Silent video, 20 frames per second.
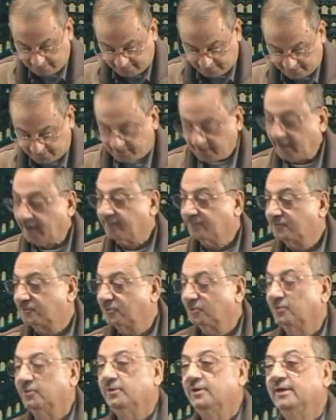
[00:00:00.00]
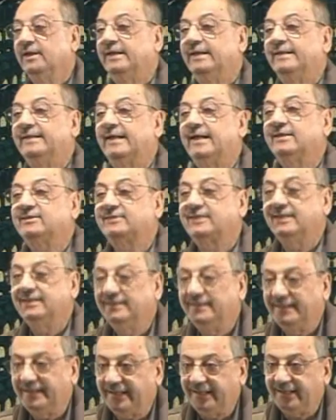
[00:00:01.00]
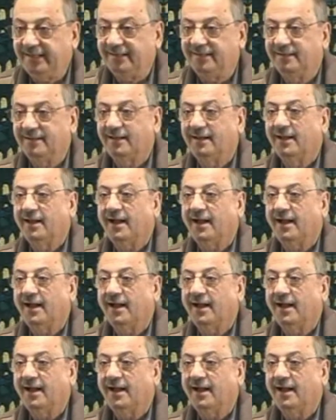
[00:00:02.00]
Zahabtu. Yes, indeed,